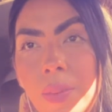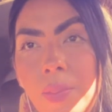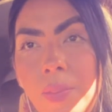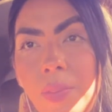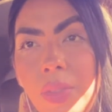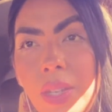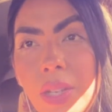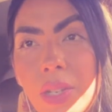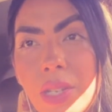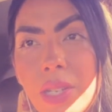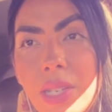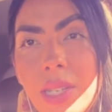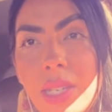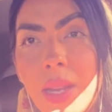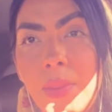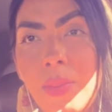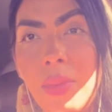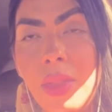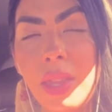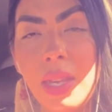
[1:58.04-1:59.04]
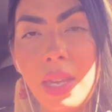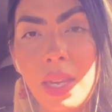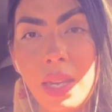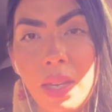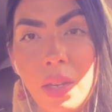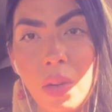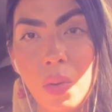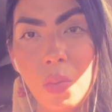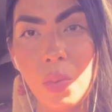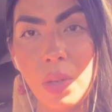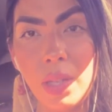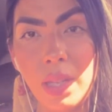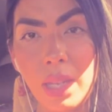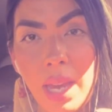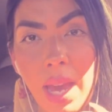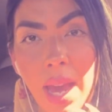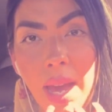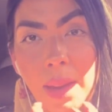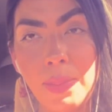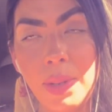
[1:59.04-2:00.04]
there's something really
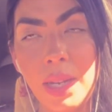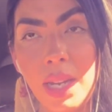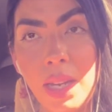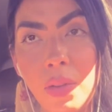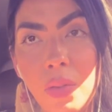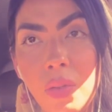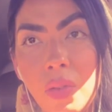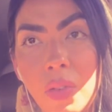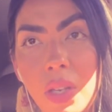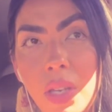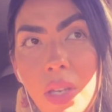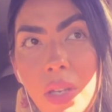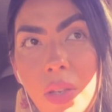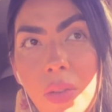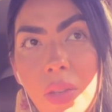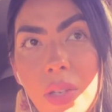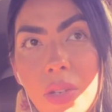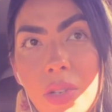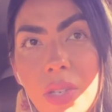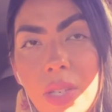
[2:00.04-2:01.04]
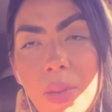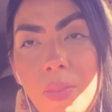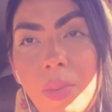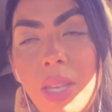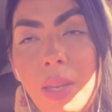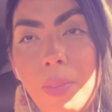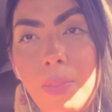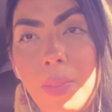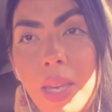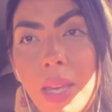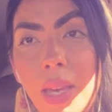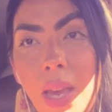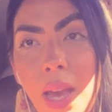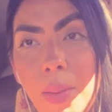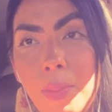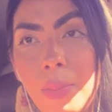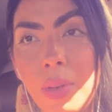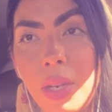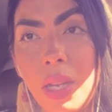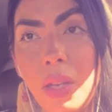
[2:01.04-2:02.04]
happening for you. There's something big
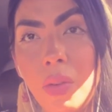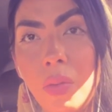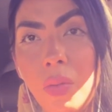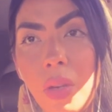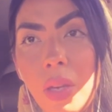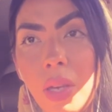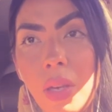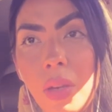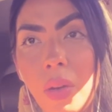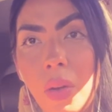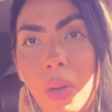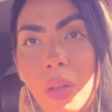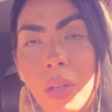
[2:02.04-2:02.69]
happening for you.